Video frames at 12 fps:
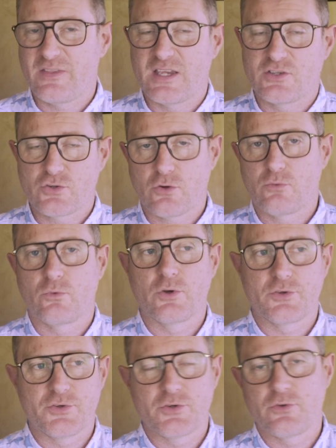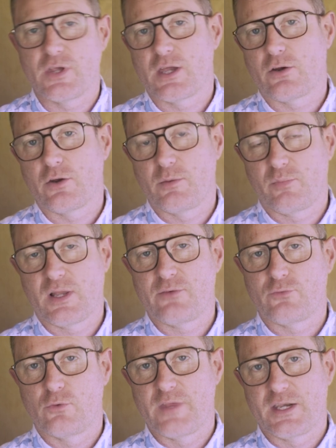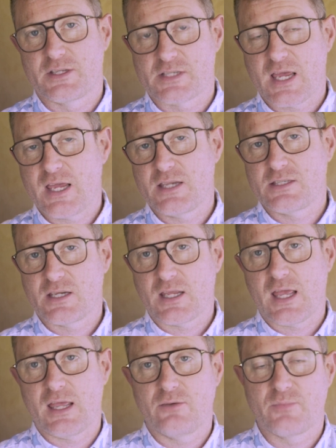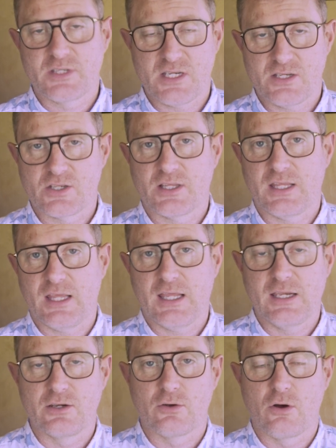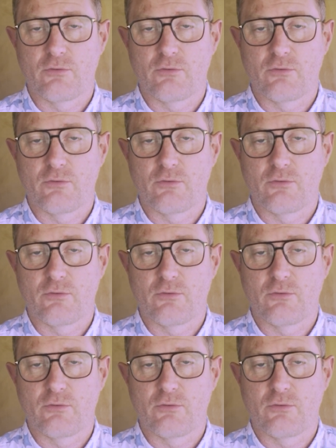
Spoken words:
and they don't want to do that on a platform that is aging and potentially end